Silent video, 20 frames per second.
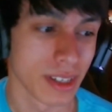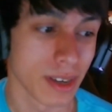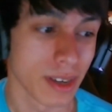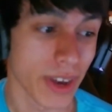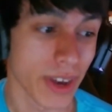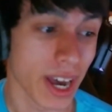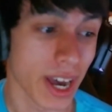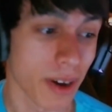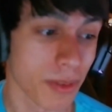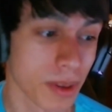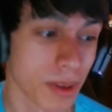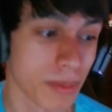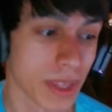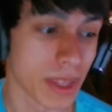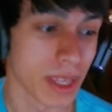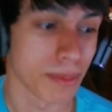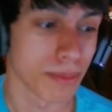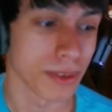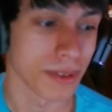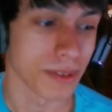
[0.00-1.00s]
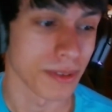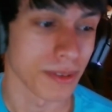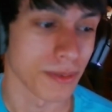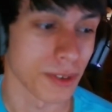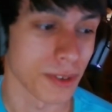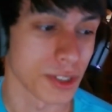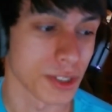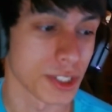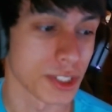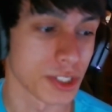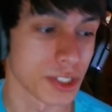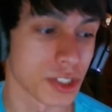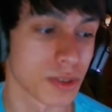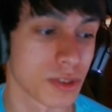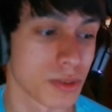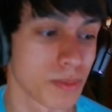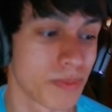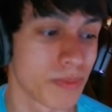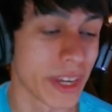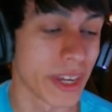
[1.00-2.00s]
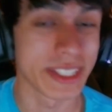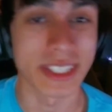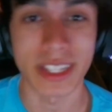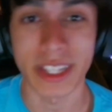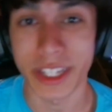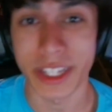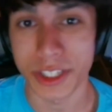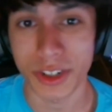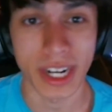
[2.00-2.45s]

of how many people were just basically